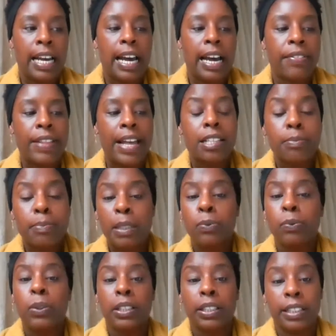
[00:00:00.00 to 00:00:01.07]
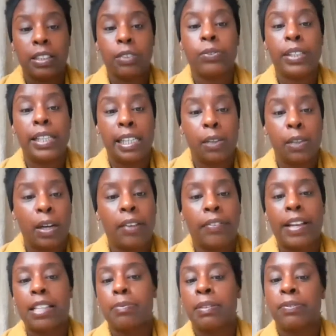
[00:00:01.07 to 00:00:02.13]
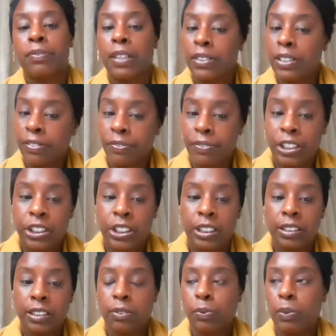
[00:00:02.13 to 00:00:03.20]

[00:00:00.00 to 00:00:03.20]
And that's been working really well. That's been very efficient.